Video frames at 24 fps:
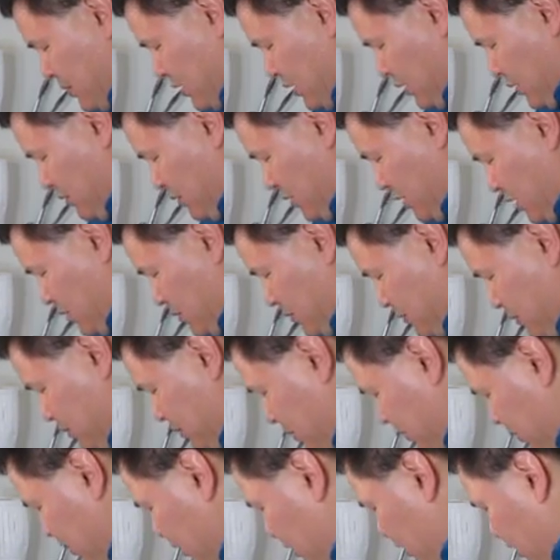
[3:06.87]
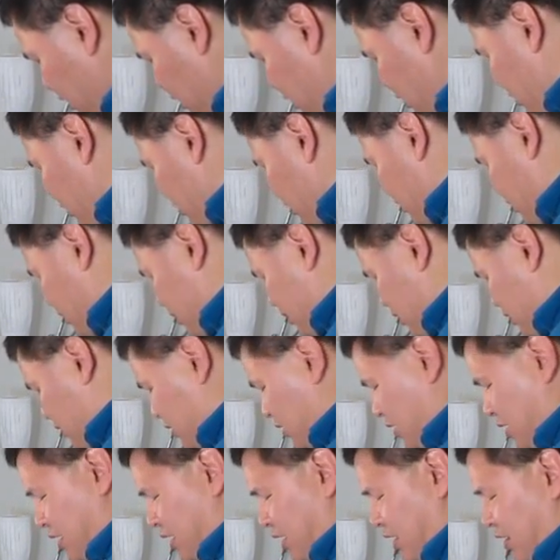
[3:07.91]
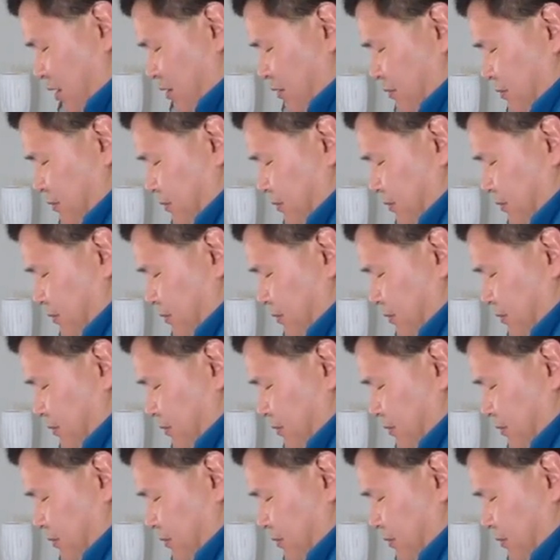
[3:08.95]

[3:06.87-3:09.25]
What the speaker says: Alright. Okay.